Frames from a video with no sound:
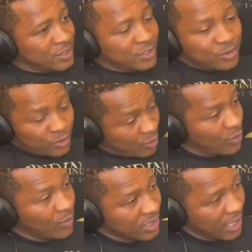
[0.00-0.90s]
Did you
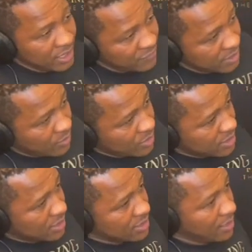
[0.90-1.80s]
know what the X Factor
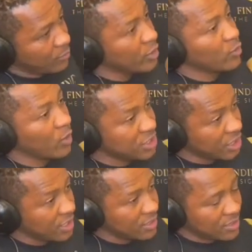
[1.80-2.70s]
was at the time? Were you
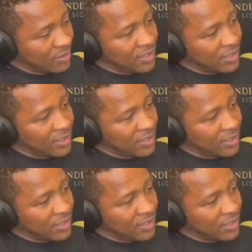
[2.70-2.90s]
watching it? Okay.